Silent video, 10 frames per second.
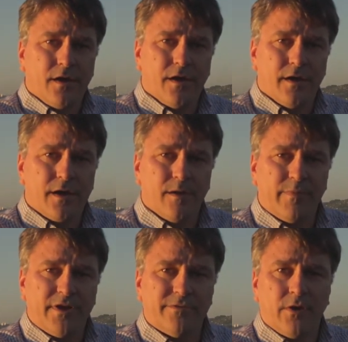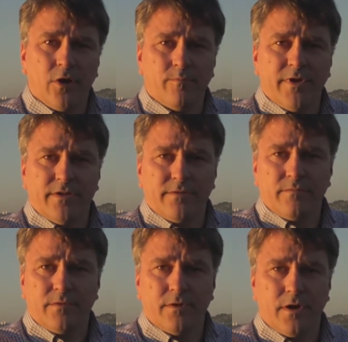helping development
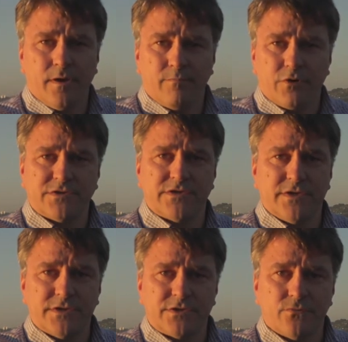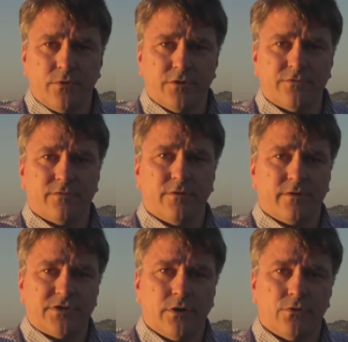processes towards
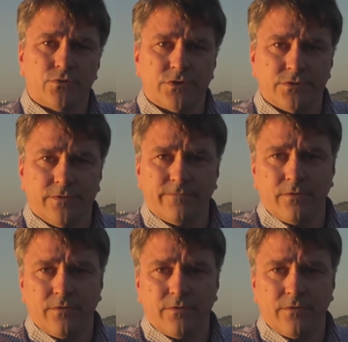resolutions of